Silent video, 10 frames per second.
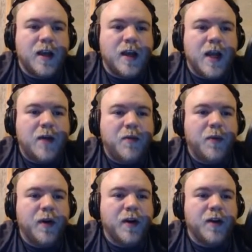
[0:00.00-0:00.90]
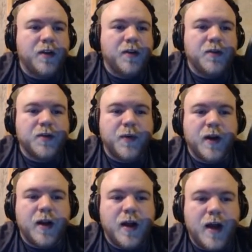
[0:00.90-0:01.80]
Now what we are going to do is we are
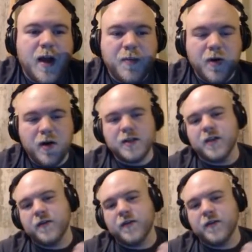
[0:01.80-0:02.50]
going to hop onto the